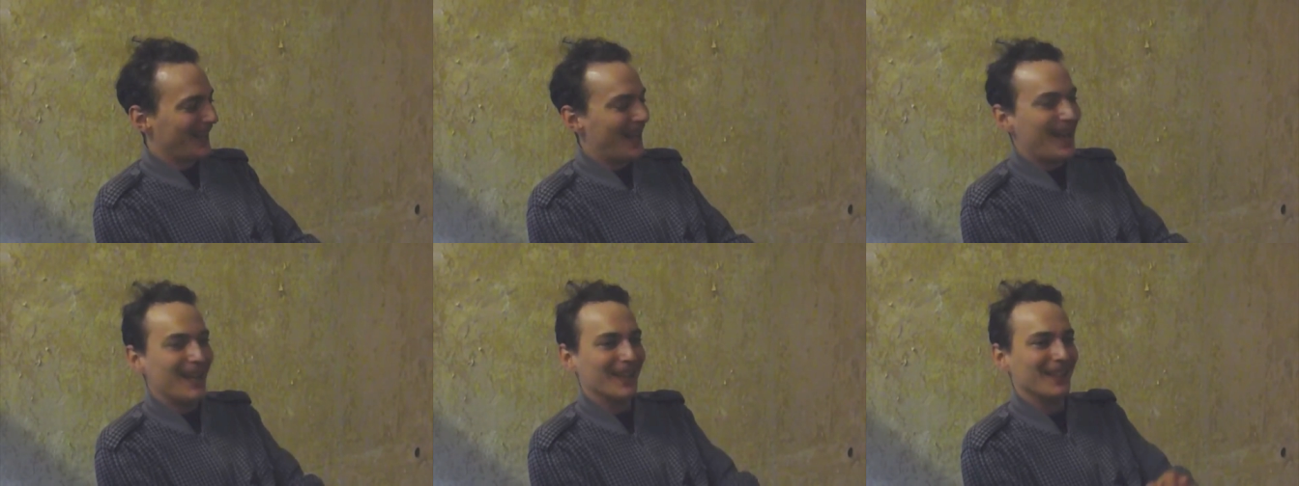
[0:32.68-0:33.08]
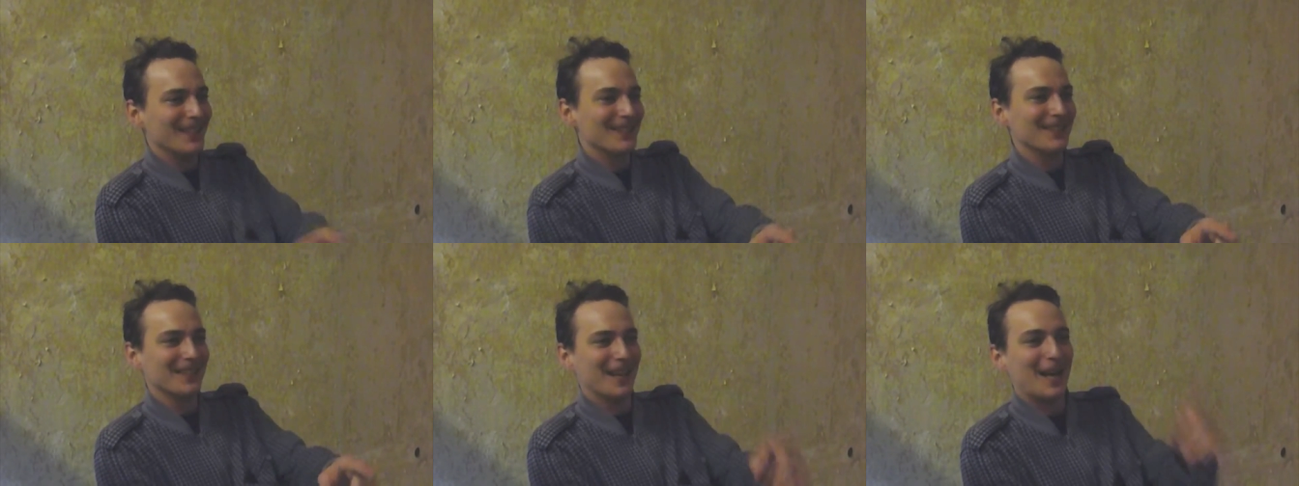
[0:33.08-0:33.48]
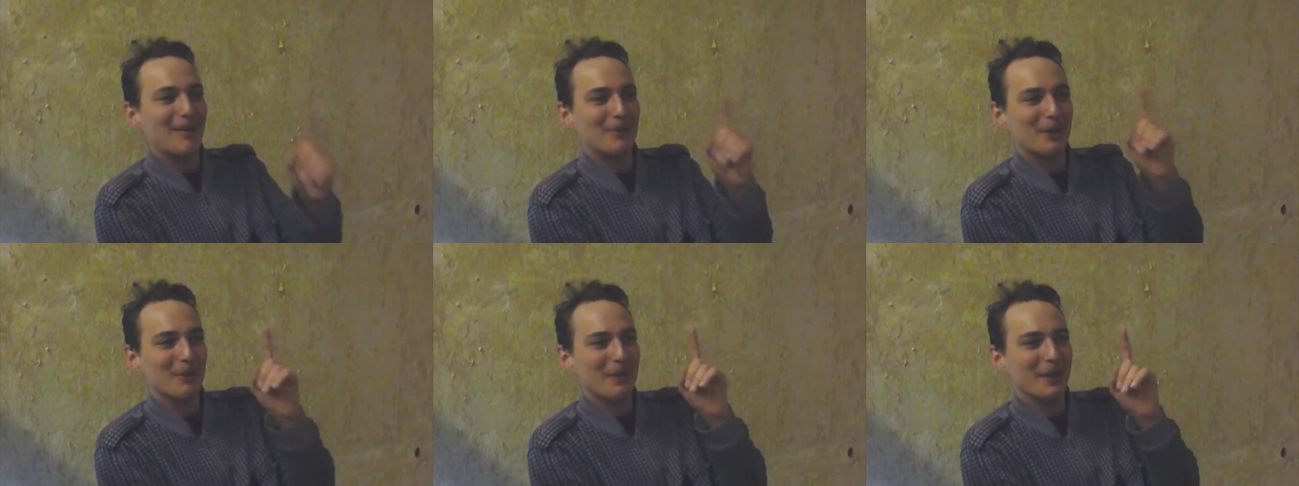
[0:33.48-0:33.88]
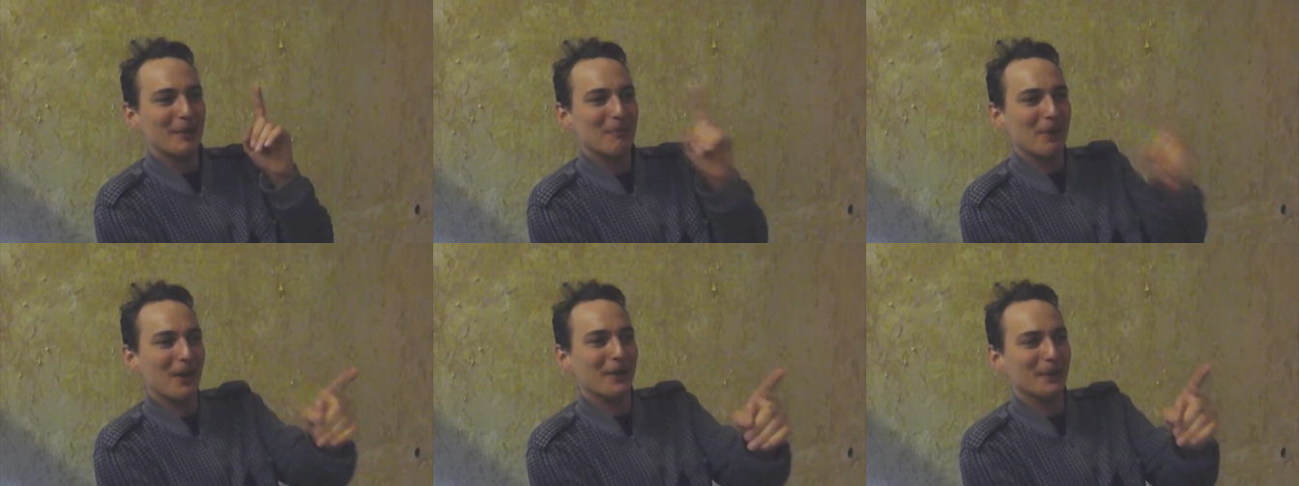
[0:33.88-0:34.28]
Hey, listen, I'm gonna make a
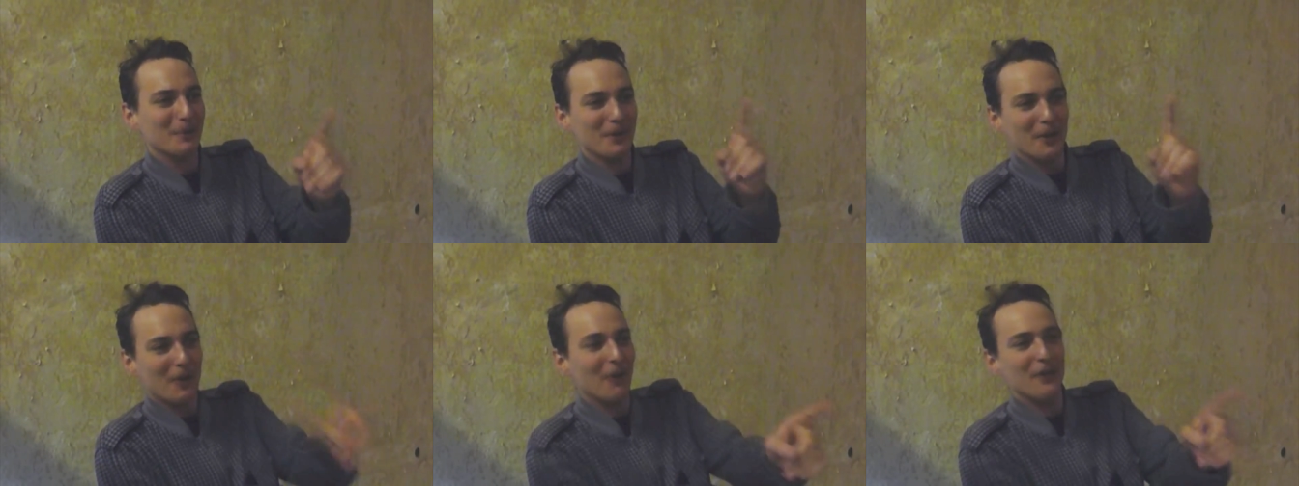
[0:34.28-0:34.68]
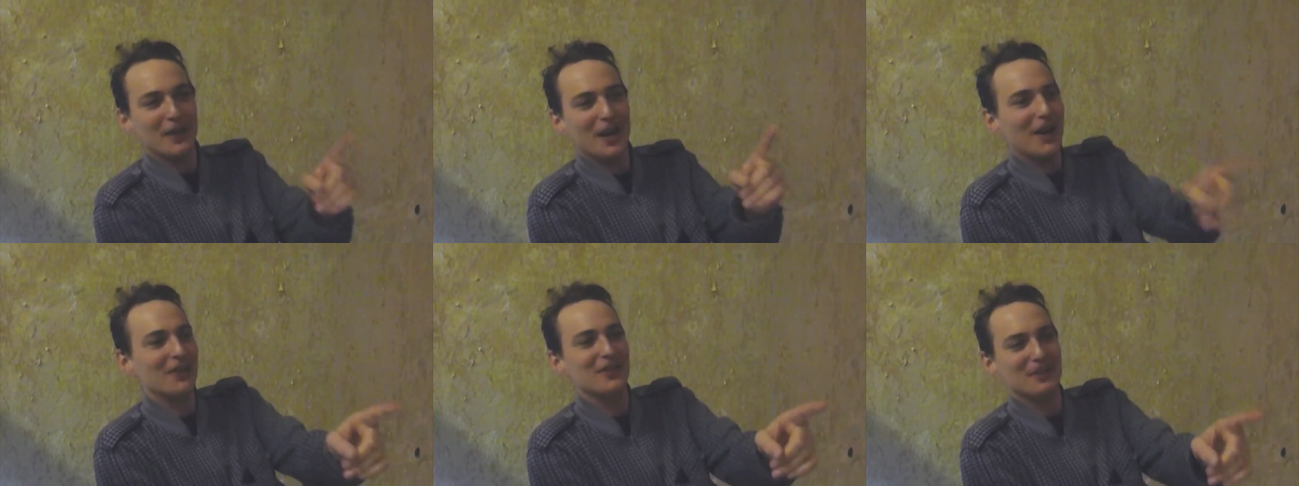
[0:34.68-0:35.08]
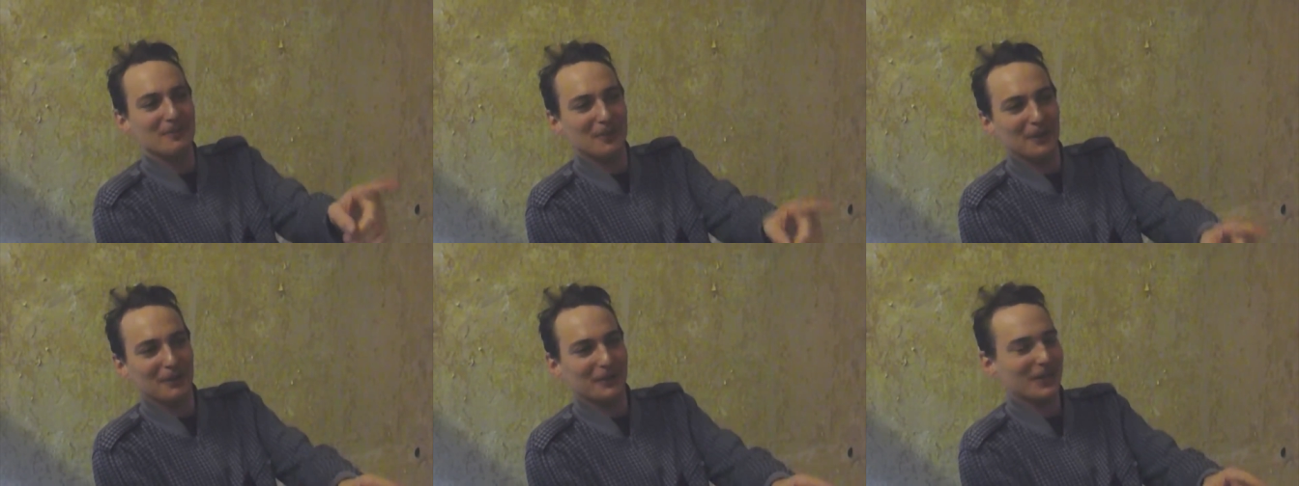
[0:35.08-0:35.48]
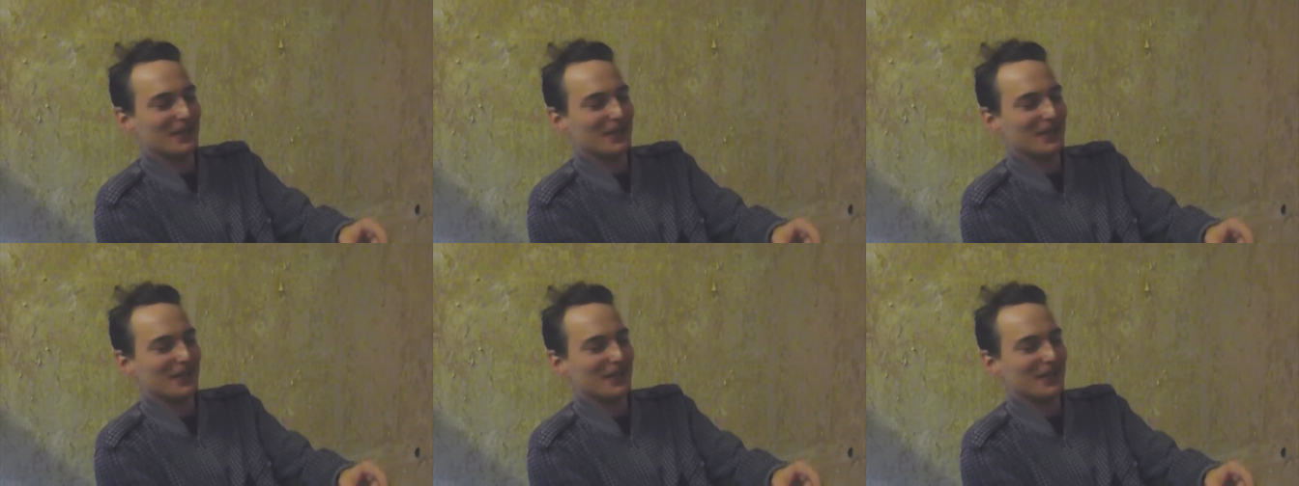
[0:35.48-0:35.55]
party with all the arts involved.